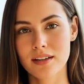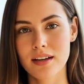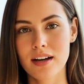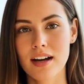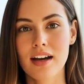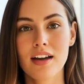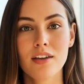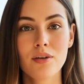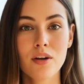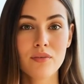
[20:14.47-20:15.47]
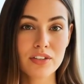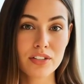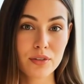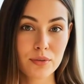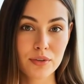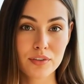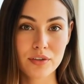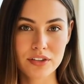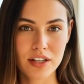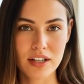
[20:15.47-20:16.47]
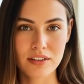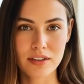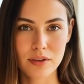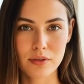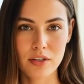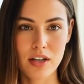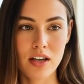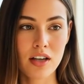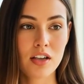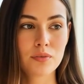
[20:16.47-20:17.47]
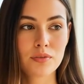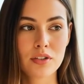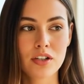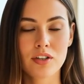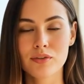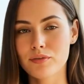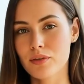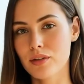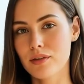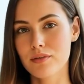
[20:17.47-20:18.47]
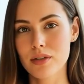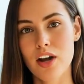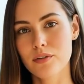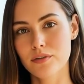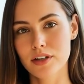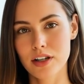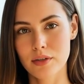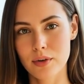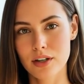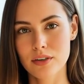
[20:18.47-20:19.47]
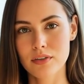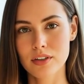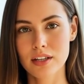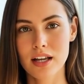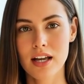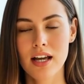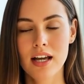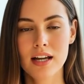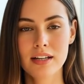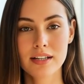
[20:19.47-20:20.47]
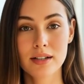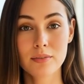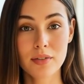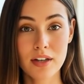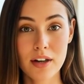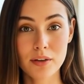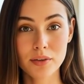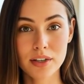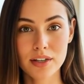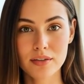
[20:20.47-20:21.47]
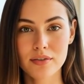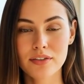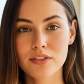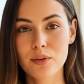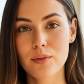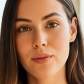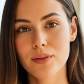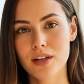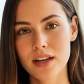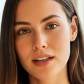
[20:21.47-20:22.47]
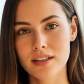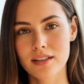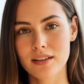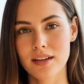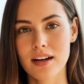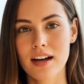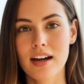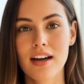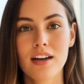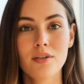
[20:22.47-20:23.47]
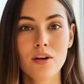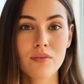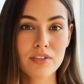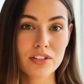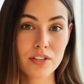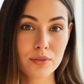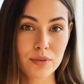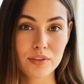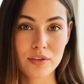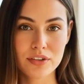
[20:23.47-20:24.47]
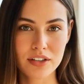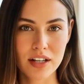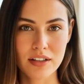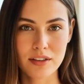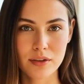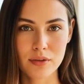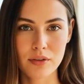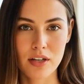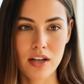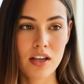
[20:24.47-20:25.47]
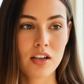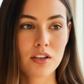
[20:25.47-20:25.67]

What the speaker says: Can I think about it? I asked, trying to sound composed. Of course. Call me back by tomorrow. After hanging up, I paced my tiny room while Lily napped.